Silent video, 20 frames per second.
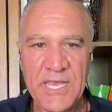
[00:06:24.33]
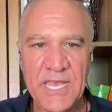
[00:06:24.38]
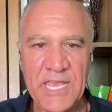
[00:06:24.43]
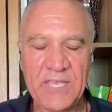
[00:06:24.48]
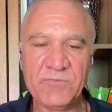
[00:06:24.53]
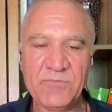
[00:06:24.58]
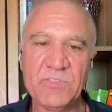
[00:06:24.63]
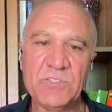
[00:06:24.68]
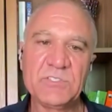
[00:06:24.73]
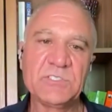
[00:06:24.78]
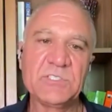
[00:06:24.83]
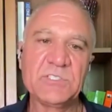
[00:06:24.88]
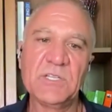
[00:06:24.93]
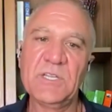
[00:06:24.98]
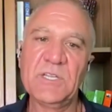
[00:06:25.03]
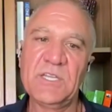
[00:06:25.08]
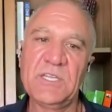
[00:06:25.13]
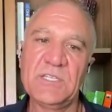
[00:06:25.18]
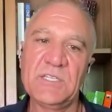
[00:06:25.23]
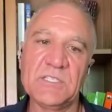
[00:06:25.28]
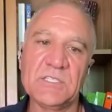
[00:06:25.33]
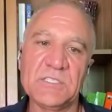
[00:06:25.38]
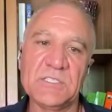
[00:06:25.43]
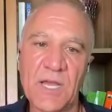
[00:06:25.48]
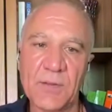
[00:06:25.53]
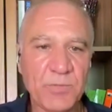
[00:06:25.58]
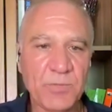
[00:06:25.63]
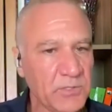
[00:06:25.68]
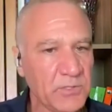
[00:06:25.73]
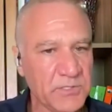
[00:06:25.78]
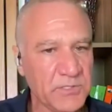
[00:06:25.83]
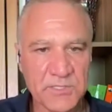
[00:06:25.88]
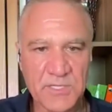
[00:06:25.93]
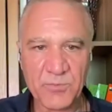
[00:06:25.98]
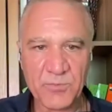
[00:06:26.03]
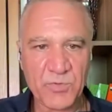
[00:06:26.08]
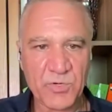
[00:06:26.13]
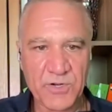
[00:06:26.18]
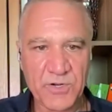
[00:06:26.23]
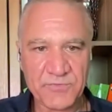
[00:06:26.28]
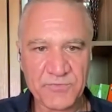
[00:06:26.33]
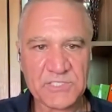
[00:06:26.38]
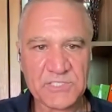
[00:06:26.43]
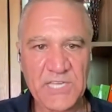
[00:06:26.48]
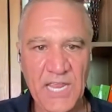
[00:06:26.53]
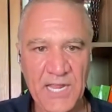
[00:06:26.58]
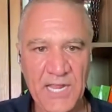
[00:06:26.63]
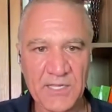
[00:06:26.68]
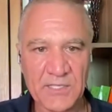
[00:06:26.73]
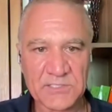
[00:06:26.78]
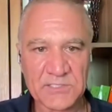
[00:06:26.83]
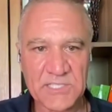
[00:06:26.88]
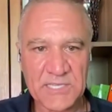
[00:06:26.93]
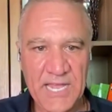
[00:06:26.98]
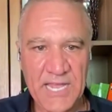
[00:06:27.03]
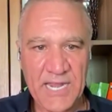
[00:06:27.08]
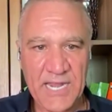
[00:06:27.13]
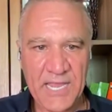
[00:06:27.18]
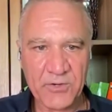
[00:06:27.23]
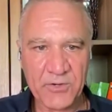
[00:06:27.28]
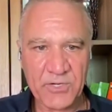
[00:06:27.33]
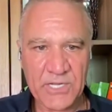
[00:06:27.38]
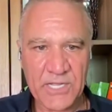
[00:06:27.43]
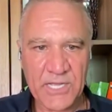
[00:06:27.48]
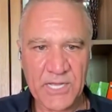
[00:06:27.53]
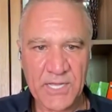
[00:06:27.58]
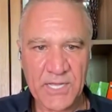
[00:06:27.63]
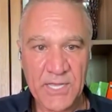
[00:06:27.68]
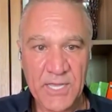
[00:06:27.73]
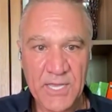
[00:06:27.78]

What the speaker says: if you suddenly double the number of cells in that area,